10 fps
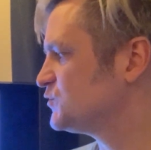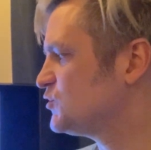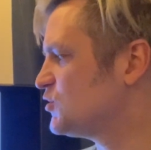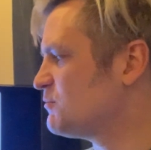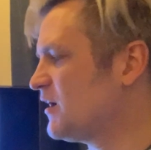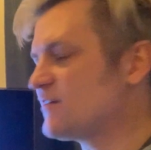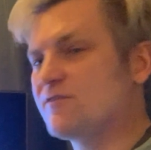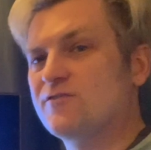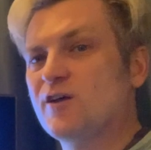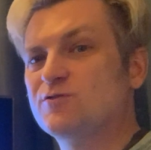You might
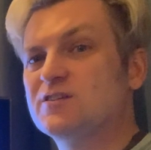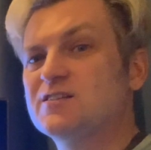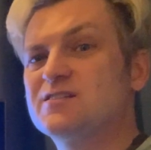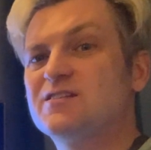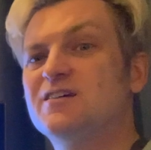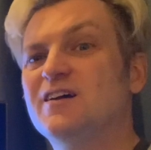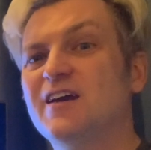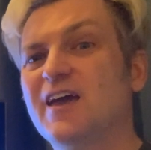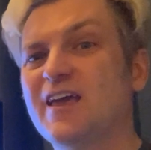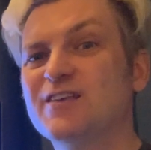have noticed
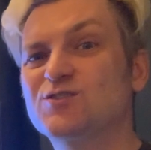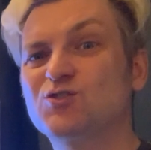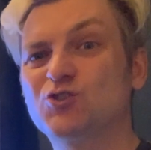it's